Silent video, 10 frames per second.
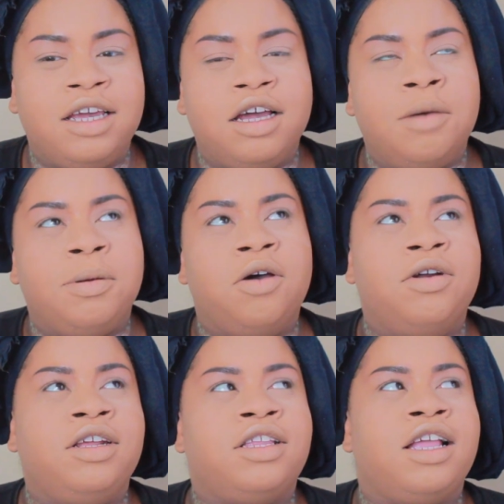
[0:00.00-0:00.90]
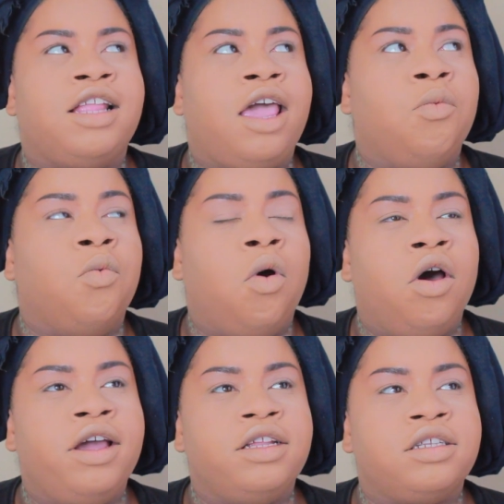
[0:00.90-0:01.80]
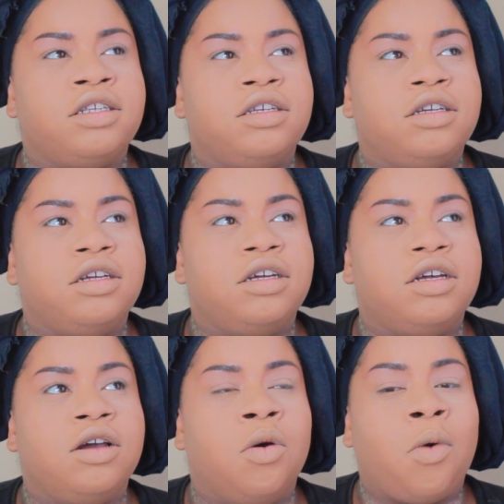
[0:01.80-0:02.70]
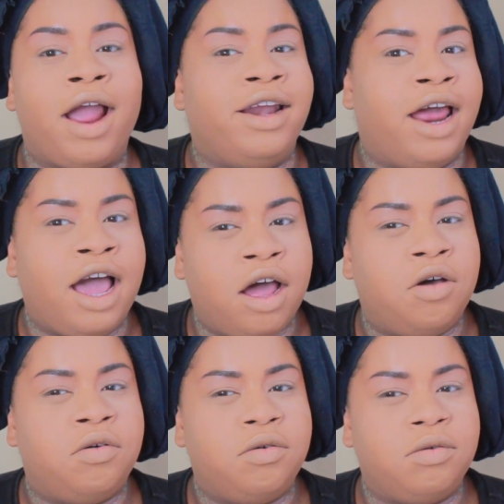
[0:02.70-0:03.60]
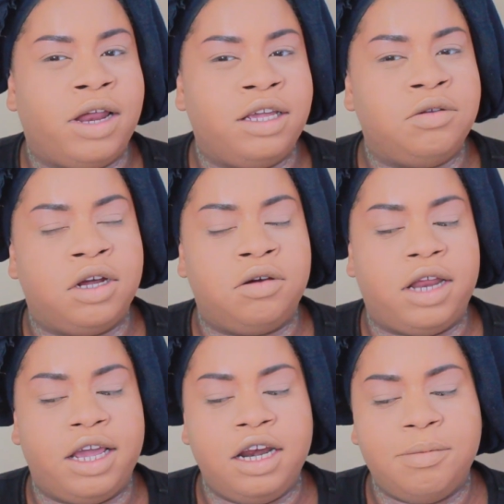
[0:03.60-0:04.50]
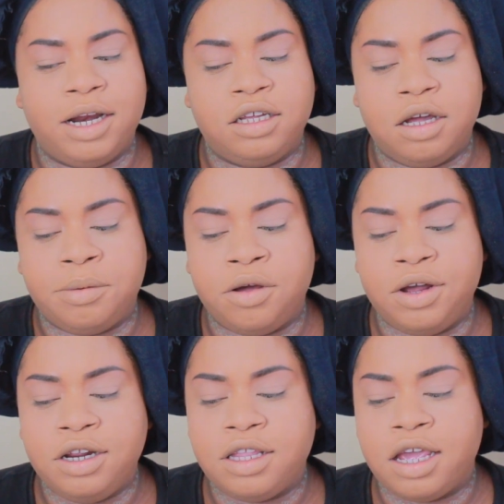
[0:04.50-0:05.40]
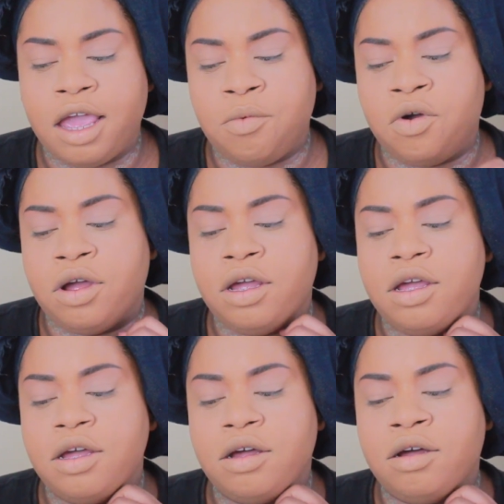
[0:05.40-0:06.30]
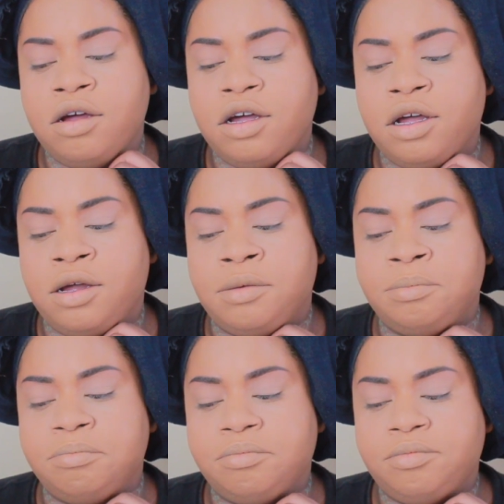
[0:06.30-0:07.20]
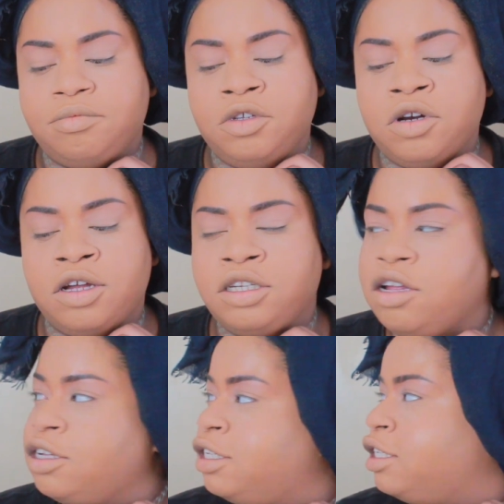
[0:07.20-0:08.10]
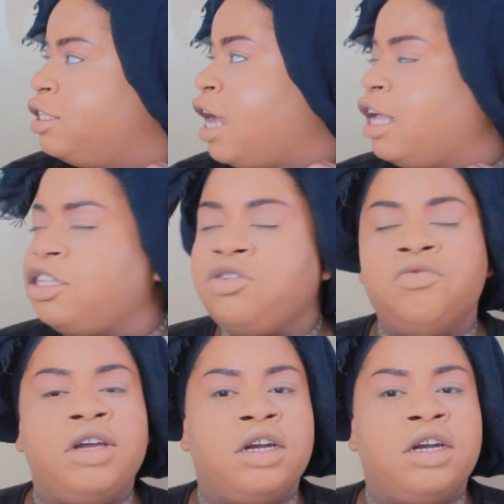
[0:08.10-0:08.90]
can upload anything they want right now, like, you know, like anybody can upload anything they want, um you know, as long as it's not too